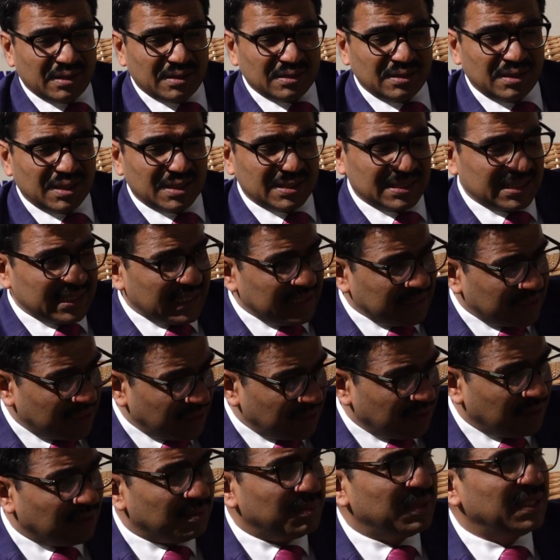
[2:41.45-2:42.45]
the
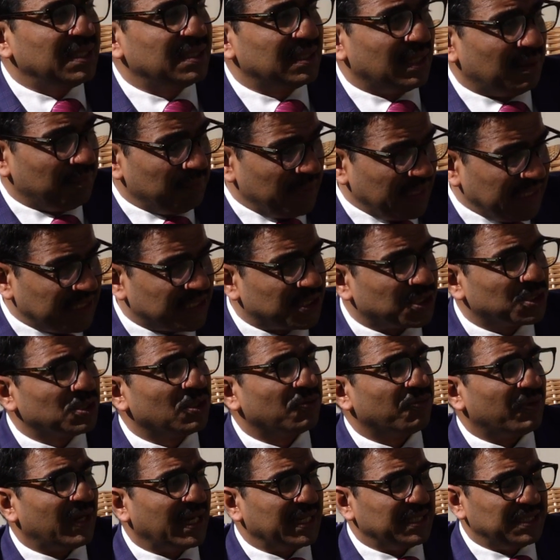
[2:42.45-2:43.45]
central government, the Ministry
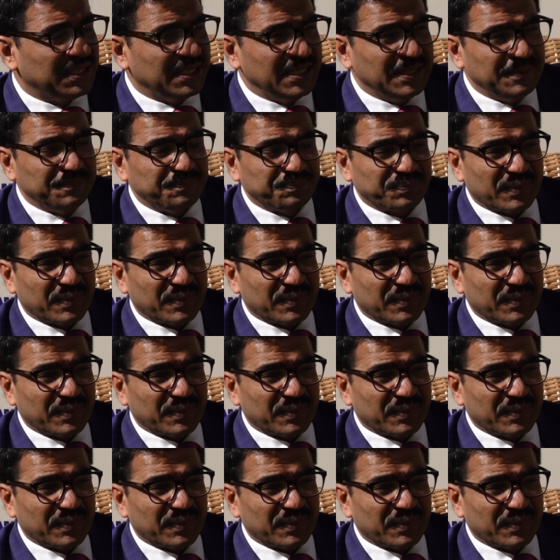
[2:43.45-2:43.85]
of IT,